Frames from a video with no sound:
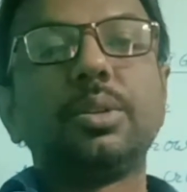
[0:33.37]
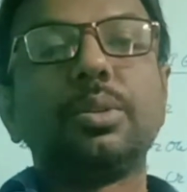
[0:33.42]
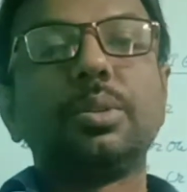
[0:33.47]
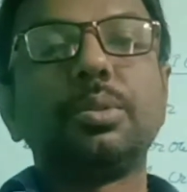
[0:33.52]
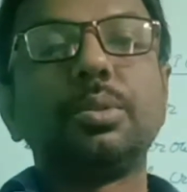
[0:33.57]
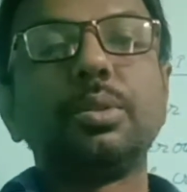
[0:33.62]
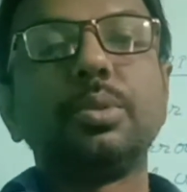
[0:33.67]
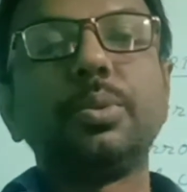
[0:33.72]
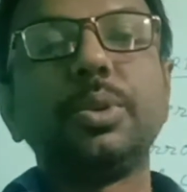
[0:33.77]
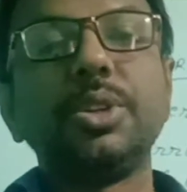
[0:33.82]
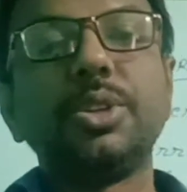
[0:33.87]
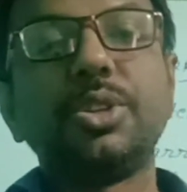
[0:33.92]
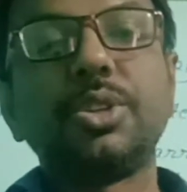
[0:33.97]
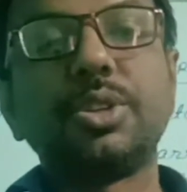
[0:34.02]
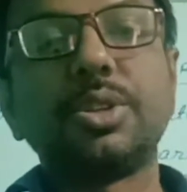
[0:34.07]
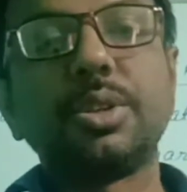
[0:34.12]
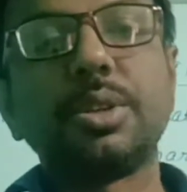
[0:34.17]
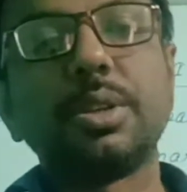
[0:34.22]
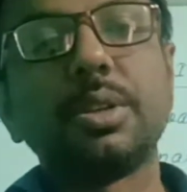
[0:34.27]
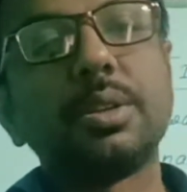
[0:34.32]
through
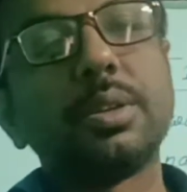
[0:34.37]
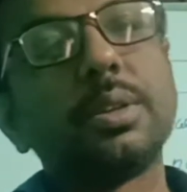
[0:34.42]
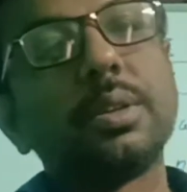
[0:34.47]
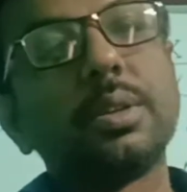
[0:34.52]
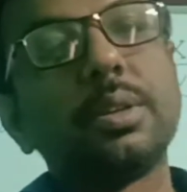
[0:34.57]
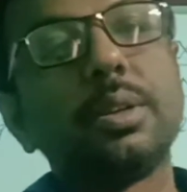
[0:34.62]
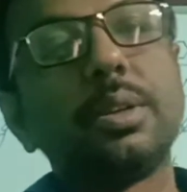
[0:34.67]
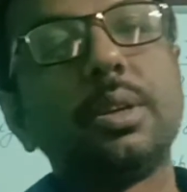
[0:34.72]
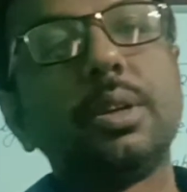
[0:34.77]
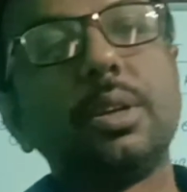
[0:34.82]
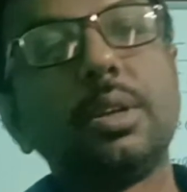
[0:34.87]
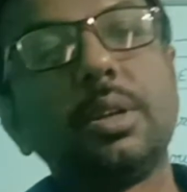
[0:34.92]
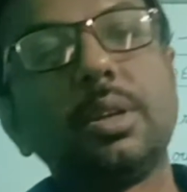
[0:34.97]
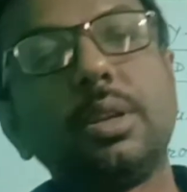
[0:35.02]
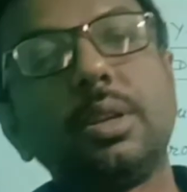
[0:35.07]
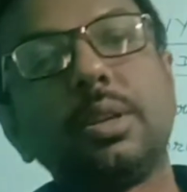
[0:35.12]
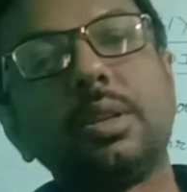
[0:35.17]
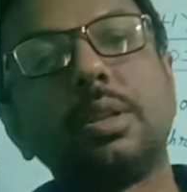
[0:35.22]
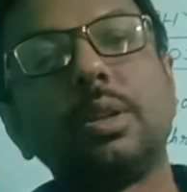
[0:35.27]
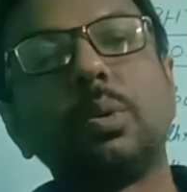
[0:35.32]
which
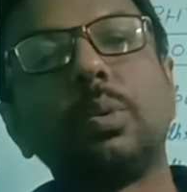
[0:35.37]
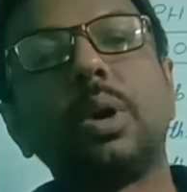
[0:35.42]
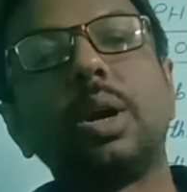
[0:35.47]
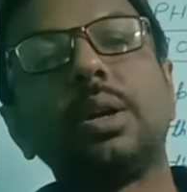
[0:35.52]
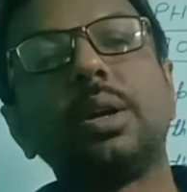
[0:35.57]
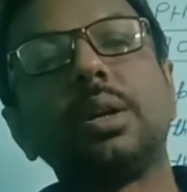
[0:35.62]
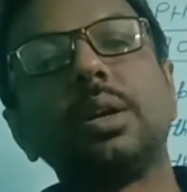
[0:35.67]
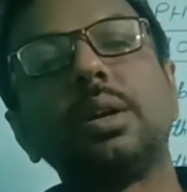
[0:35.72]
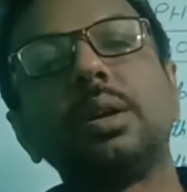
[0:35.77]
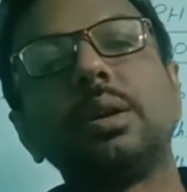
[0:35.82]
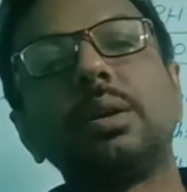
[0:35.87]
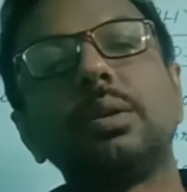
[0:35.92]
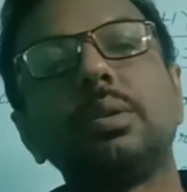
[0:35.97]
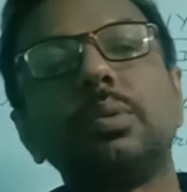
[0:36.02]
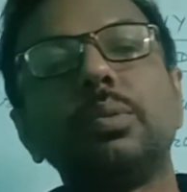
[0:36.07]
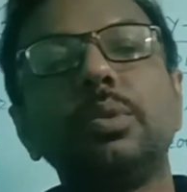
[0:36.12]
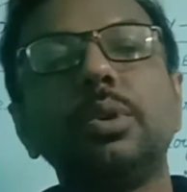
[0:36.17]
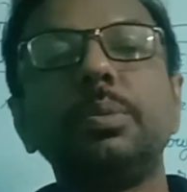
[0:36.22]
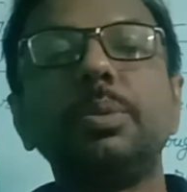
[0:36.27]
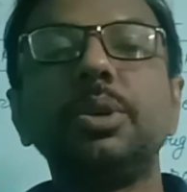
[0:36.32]
the water
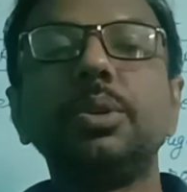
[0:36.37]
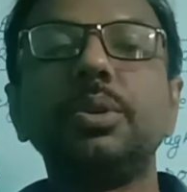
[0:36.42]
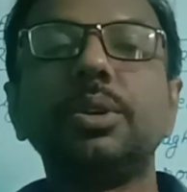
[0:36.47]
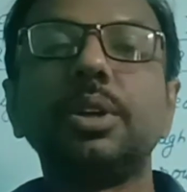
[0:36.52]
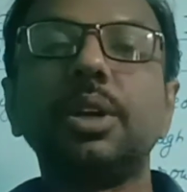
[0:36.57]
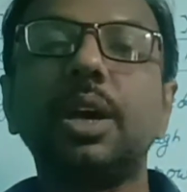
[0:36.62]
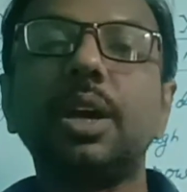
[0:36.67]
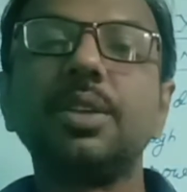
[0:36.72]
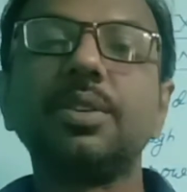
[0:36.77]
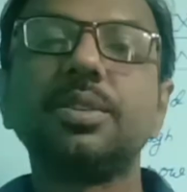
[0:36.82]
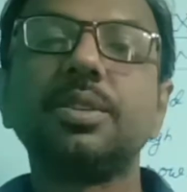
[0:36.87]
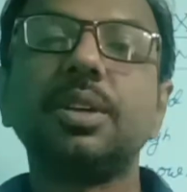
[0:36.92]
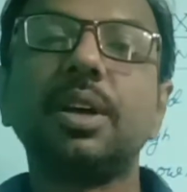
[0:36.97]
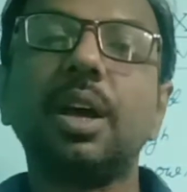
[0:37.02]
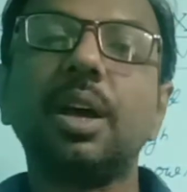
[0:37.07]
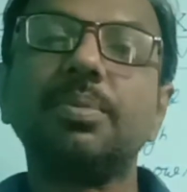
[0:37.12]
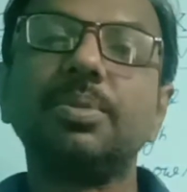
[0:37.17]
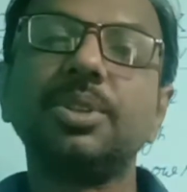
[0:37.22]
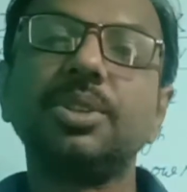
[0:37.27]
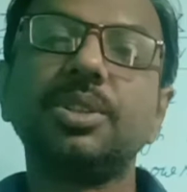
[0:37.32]
will be utilized
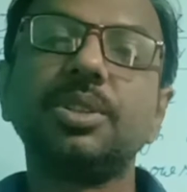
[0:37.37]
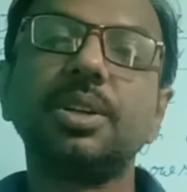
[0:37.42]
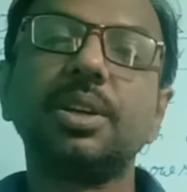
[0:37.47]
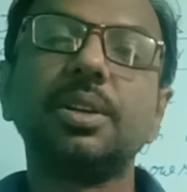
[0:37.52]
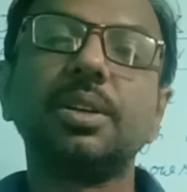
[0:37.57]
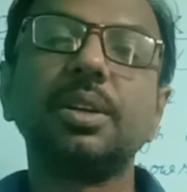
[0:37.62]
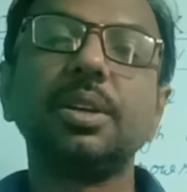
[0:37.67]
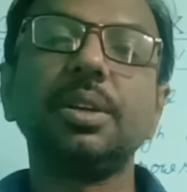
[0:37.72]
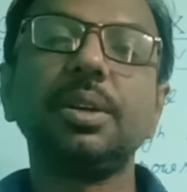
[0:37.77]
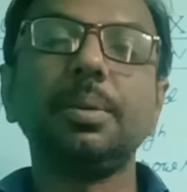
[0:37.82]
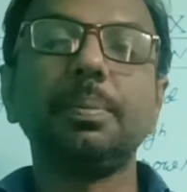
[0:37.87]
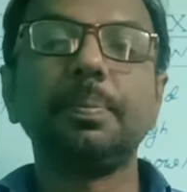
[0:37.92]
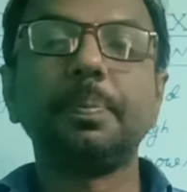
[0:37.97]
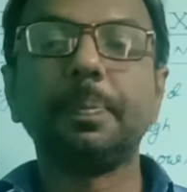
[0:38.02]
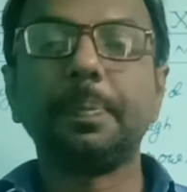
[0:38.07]
efficiently.